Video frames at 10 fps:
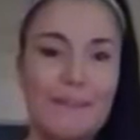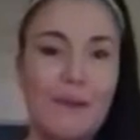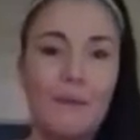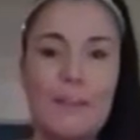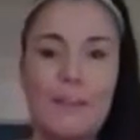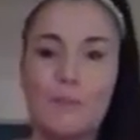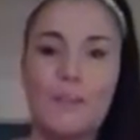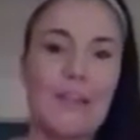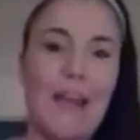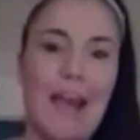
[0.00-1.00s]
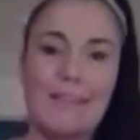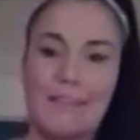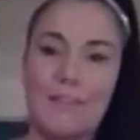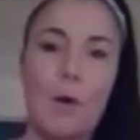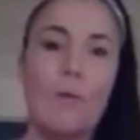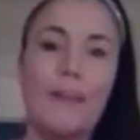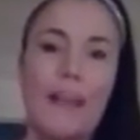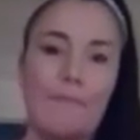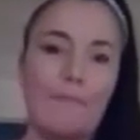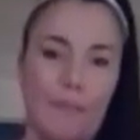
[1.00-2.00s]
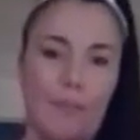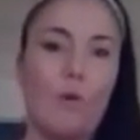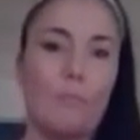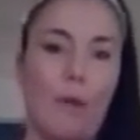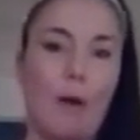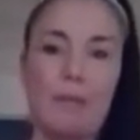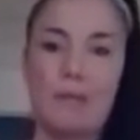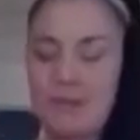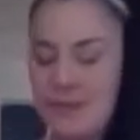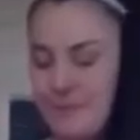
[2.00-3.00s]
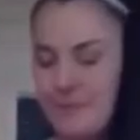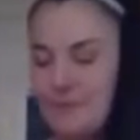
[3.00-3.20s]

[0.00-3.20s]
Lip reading: So each region has its own name for their own bubbles.